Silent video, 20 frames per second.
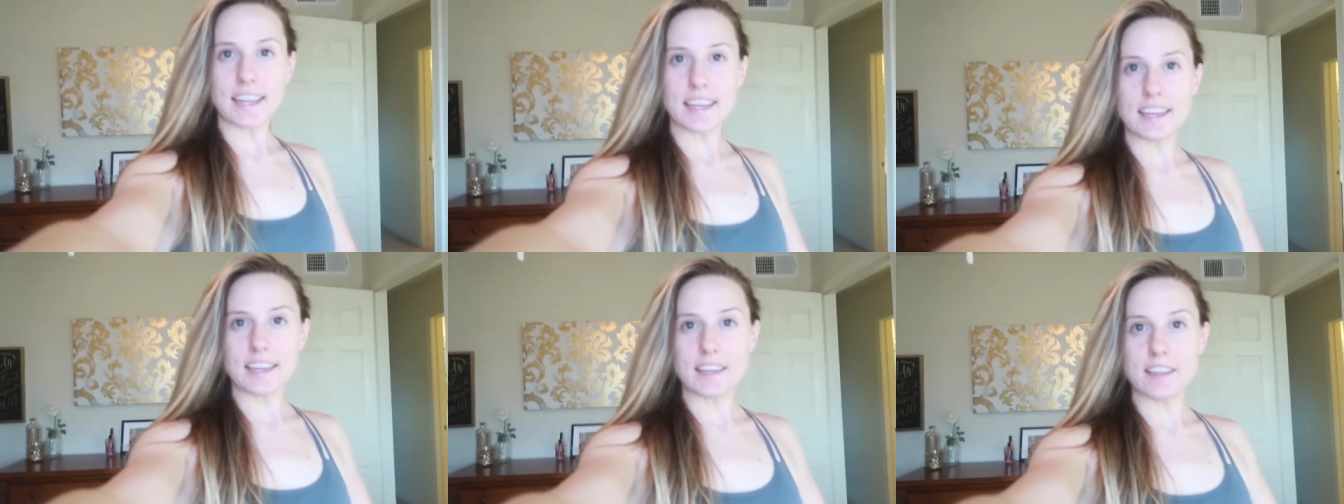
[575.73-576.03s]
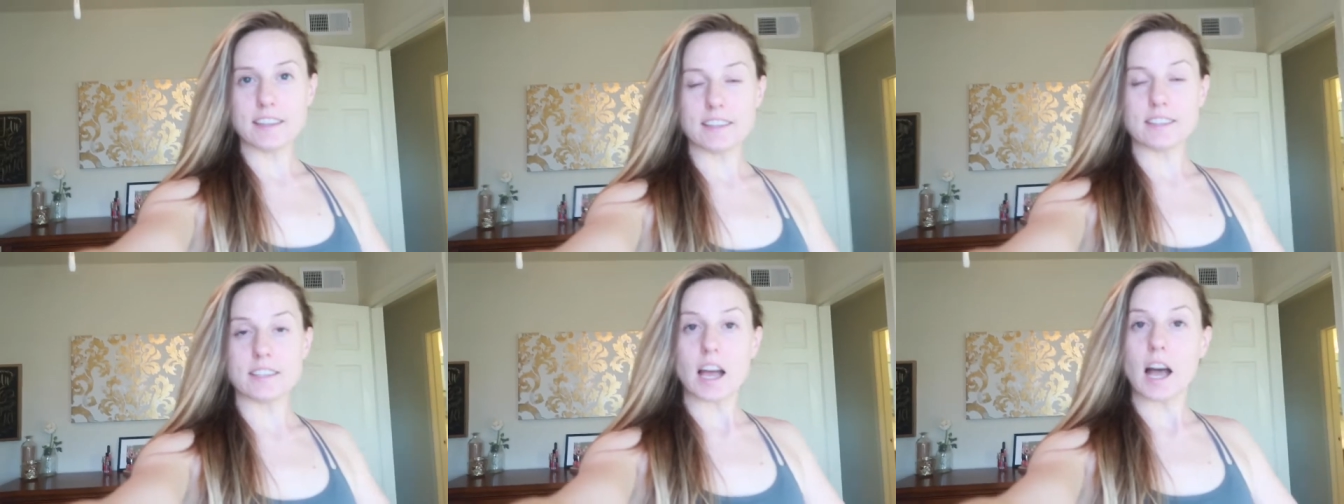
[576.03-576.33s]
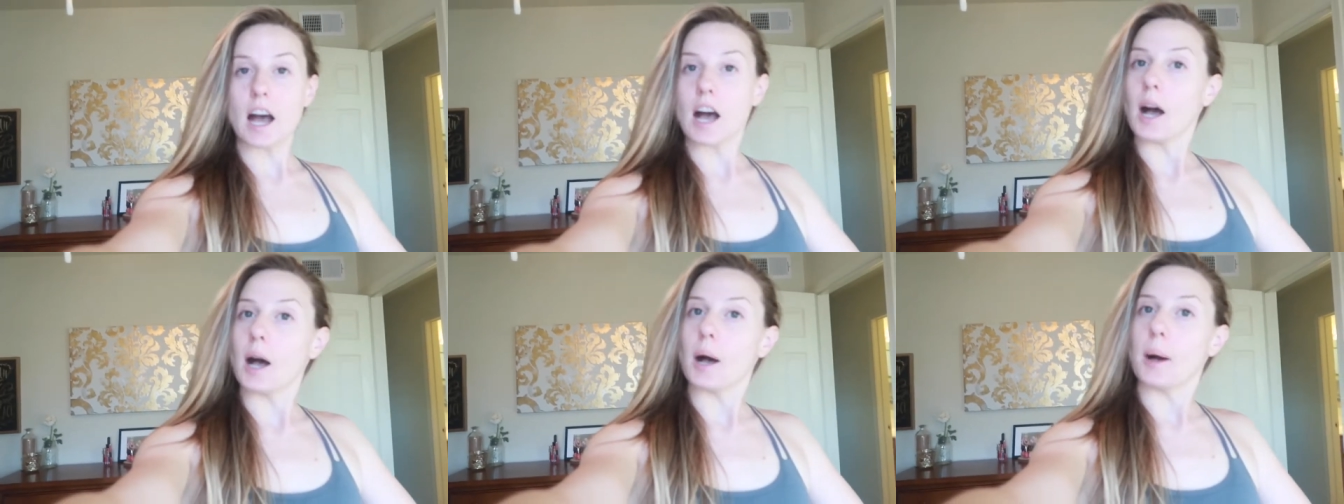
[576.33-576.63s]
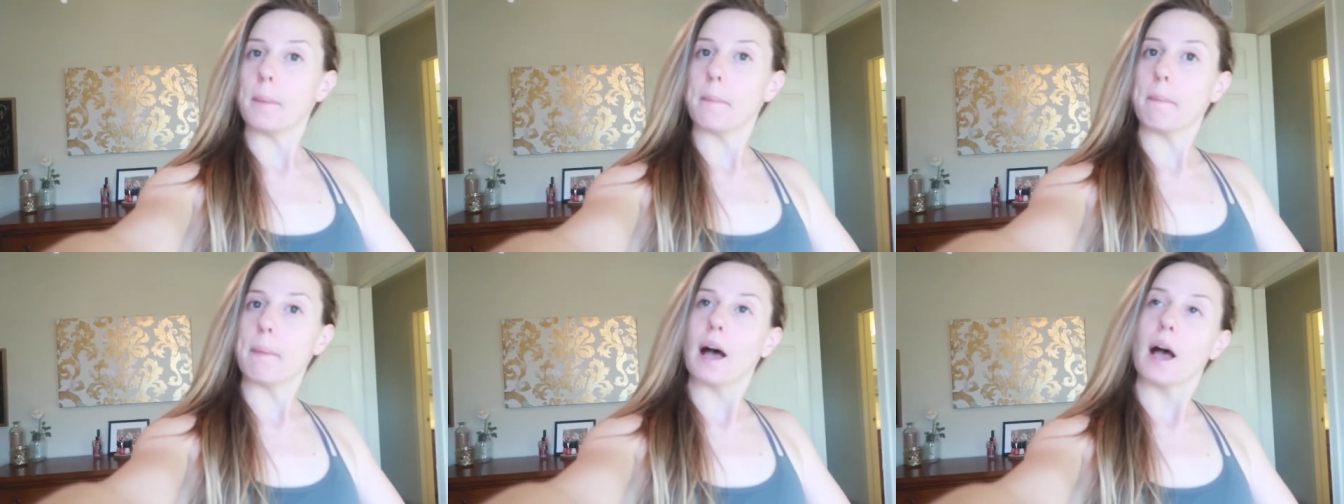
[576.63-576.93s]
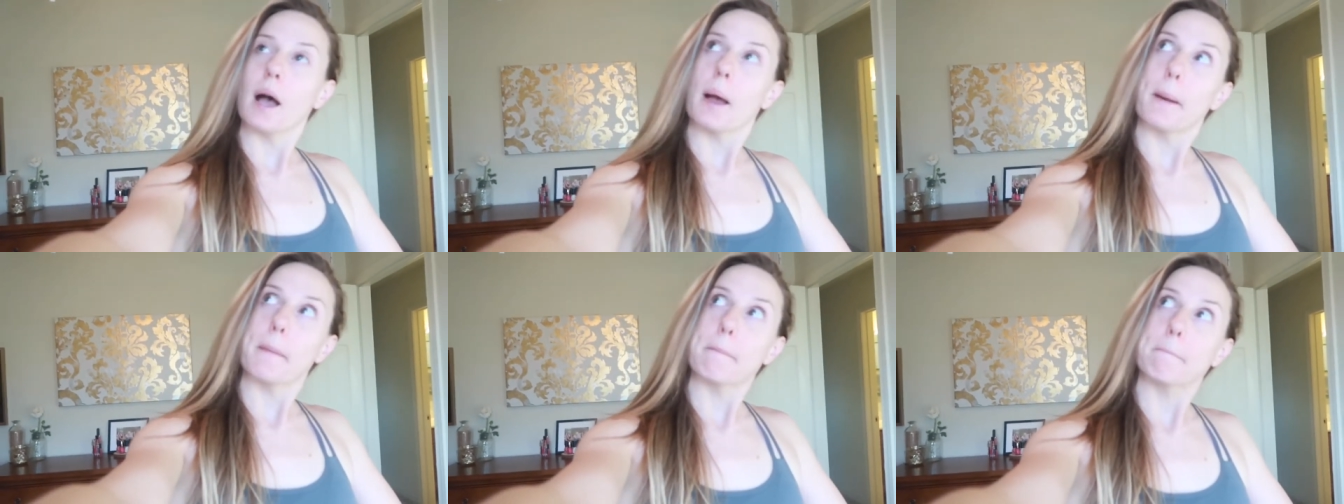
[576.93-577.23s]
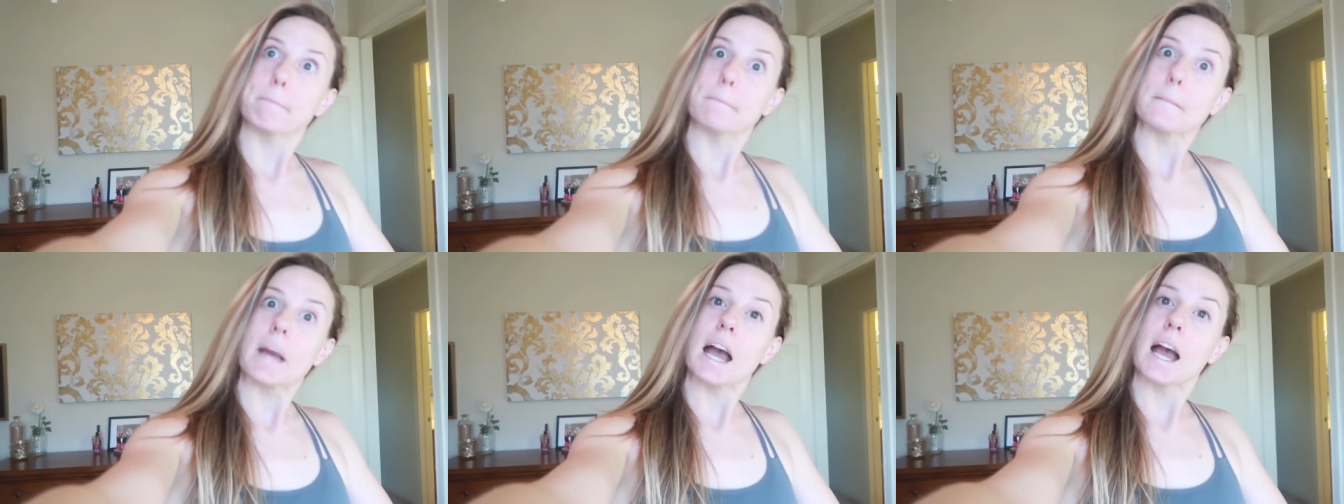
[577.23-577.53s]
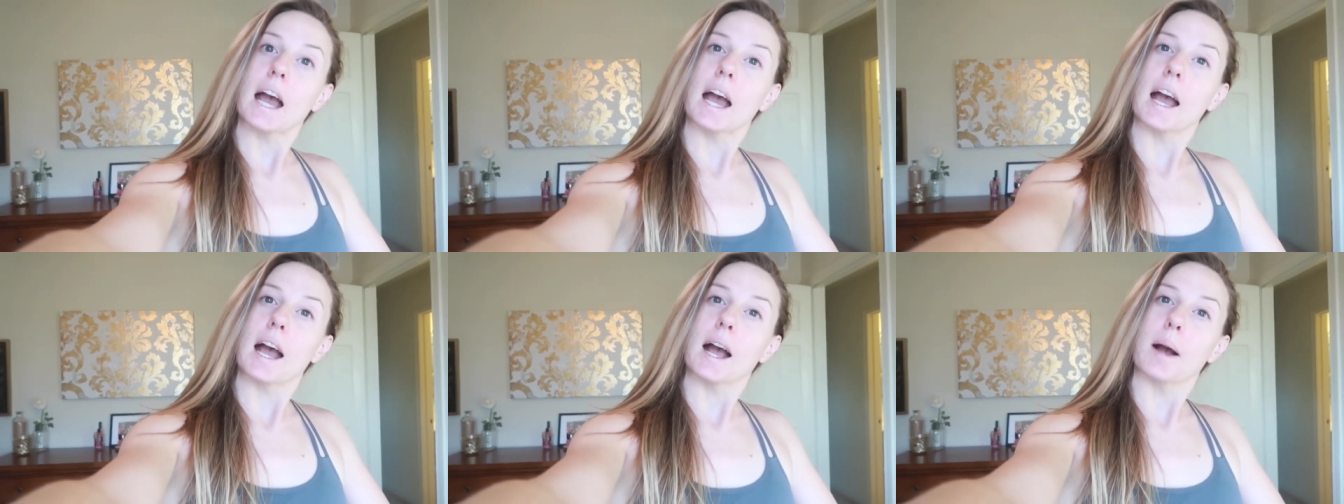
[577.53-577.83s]
is, um...
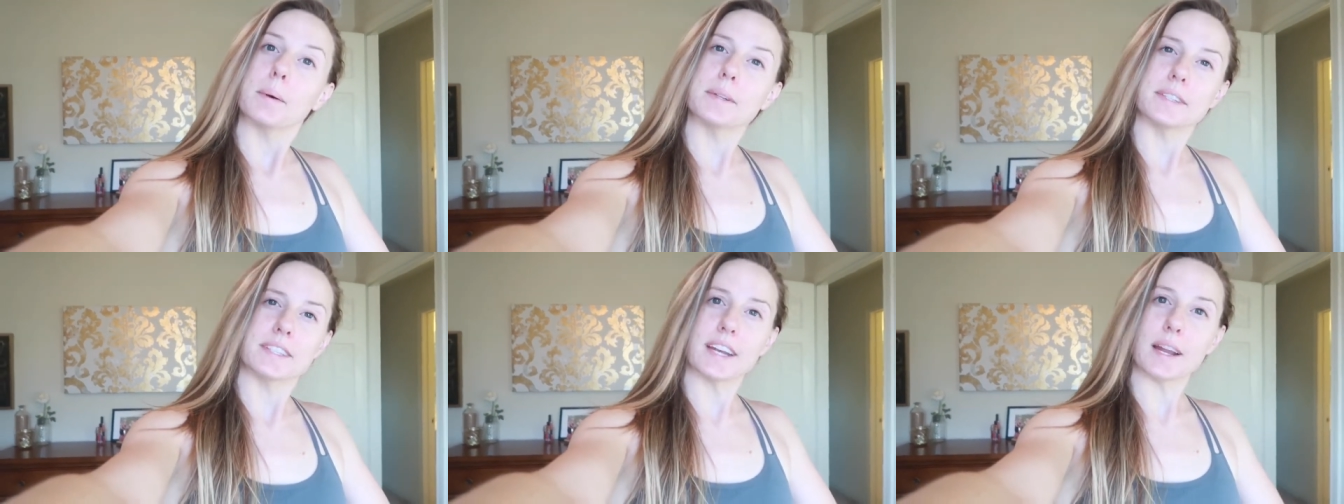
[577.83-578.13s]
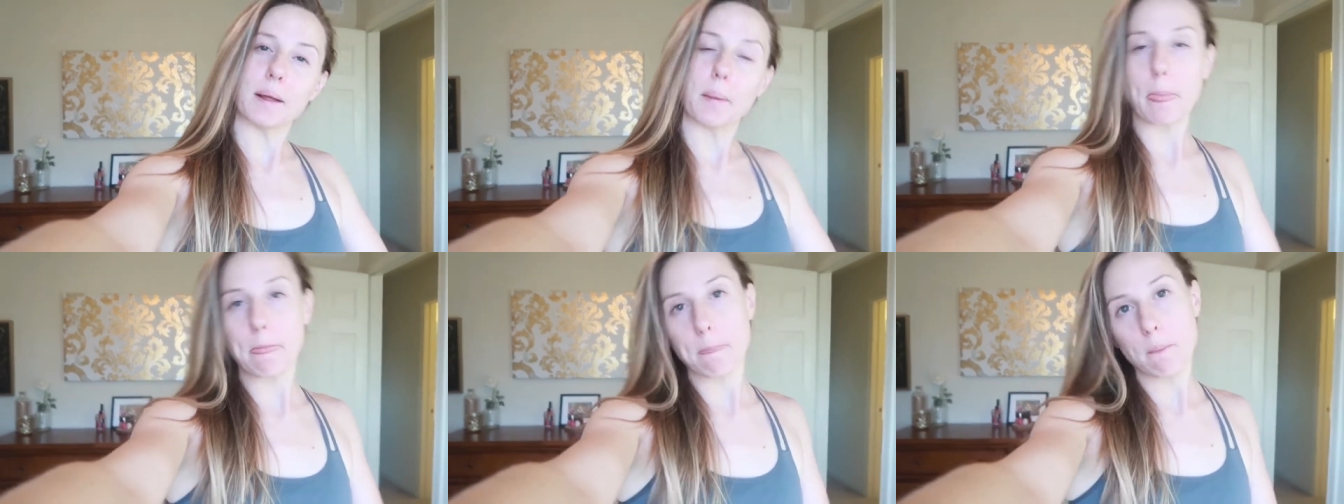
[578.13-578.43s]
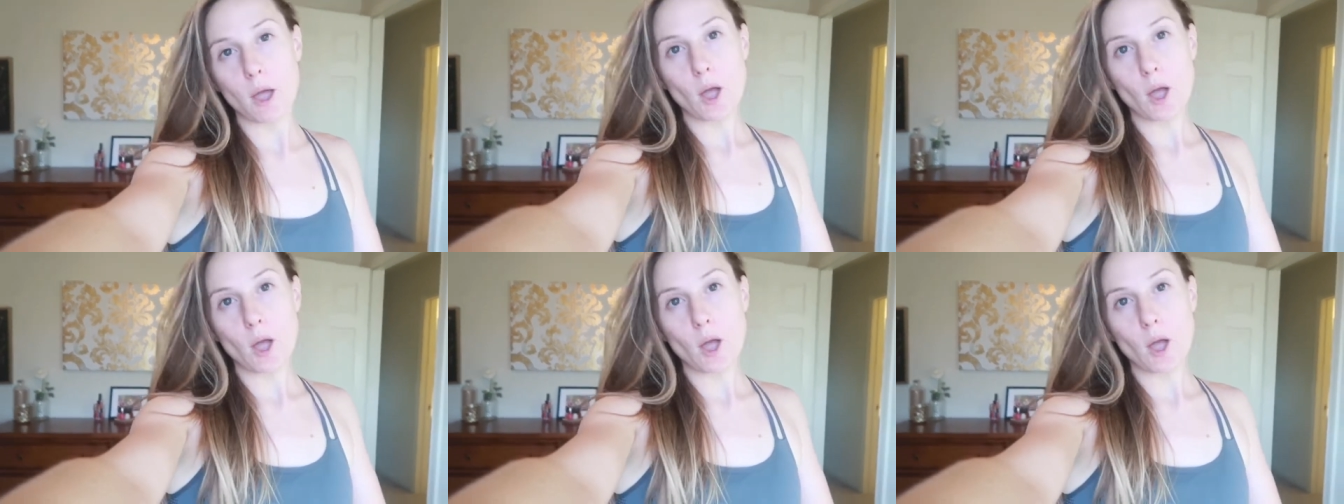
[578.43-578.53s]
what's today?